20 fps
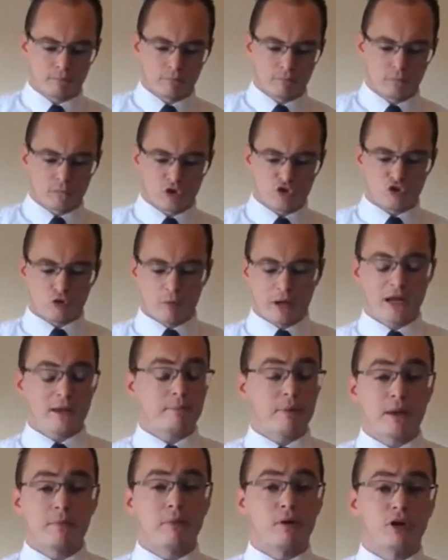So many
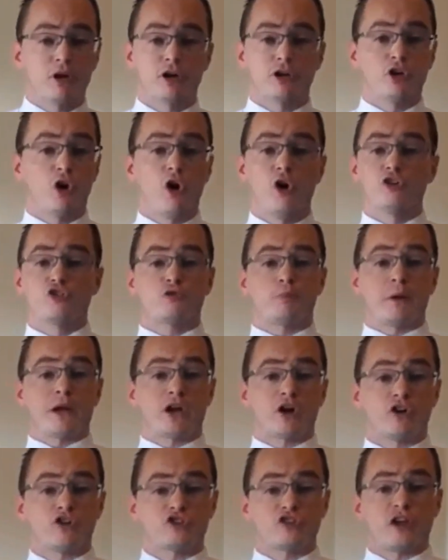people are lost
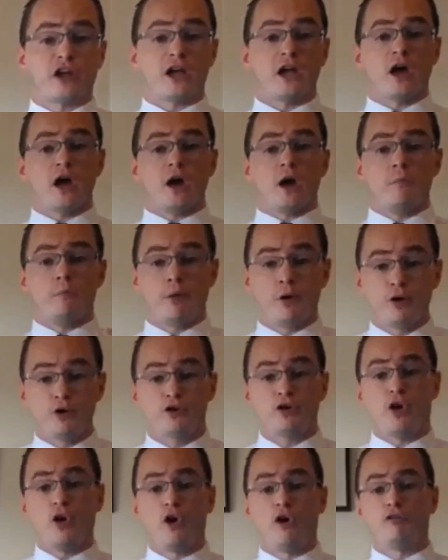because they put
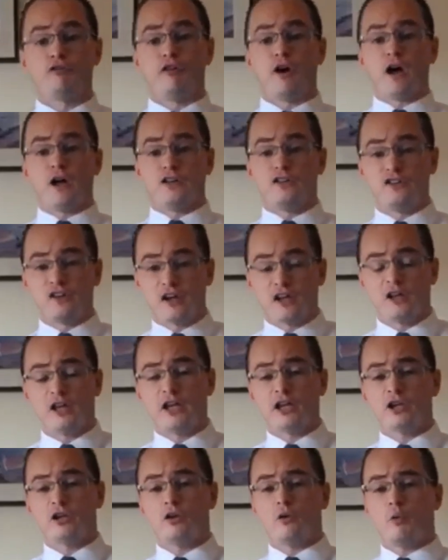off
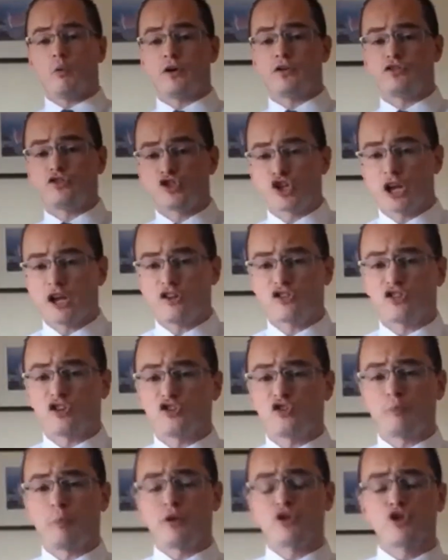dealing with Jesus.
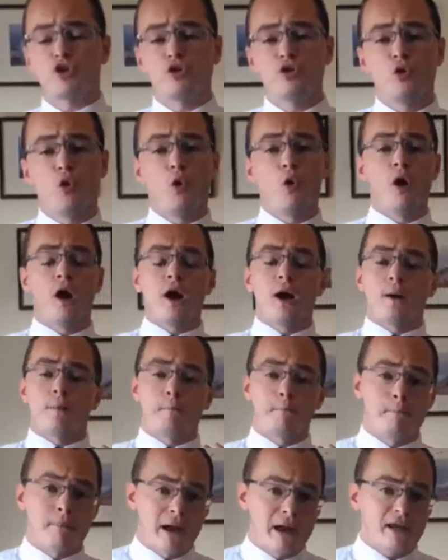But you know,
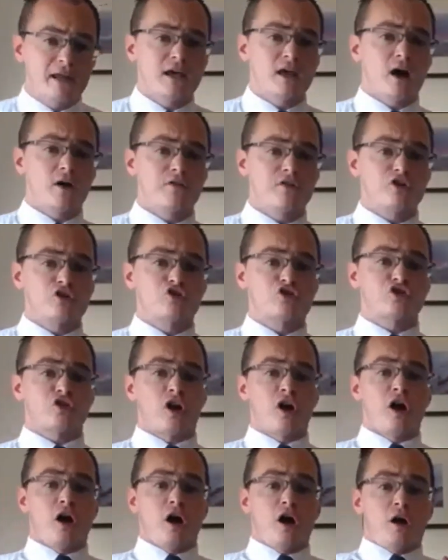many others
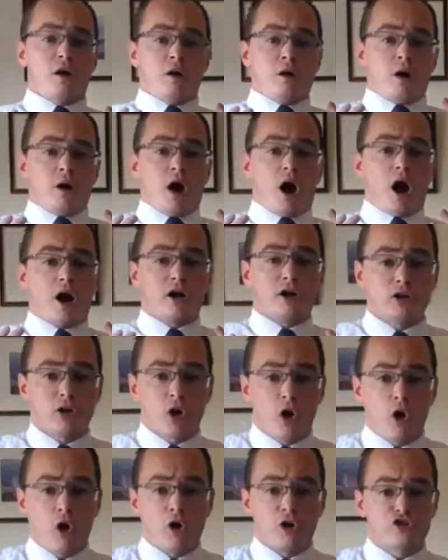are
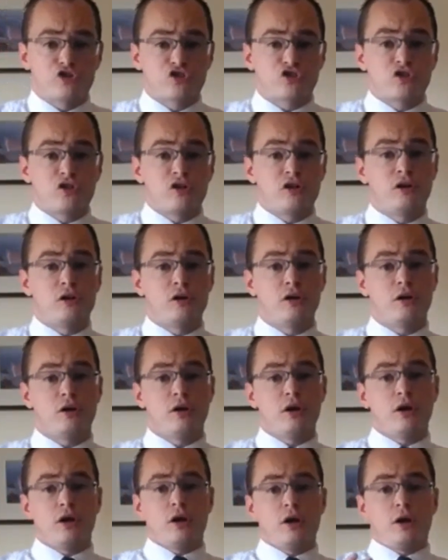lost
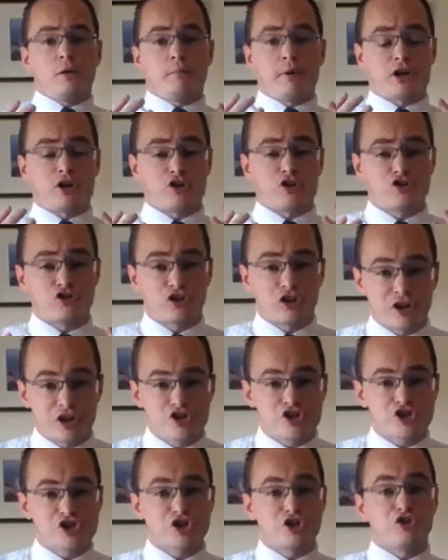because
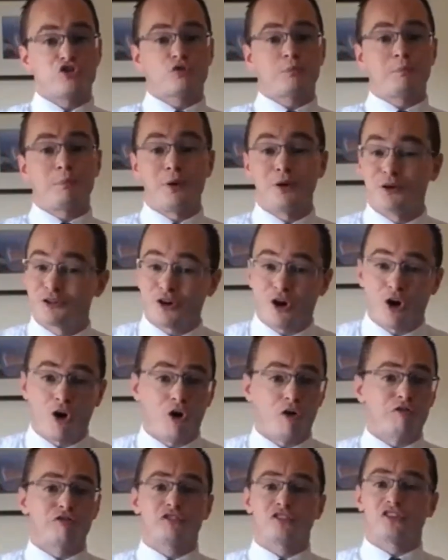Christians put
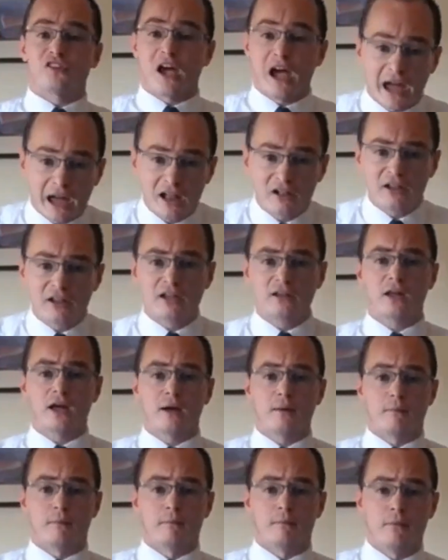off telling
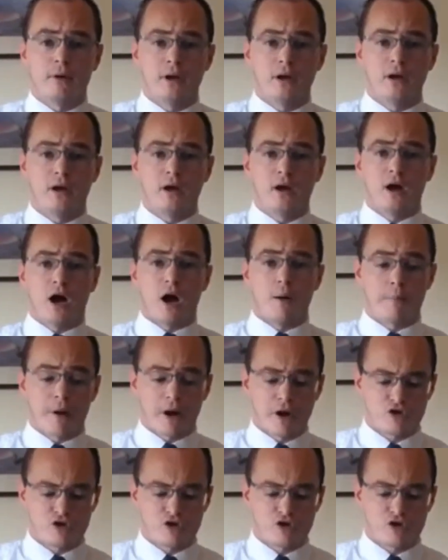them about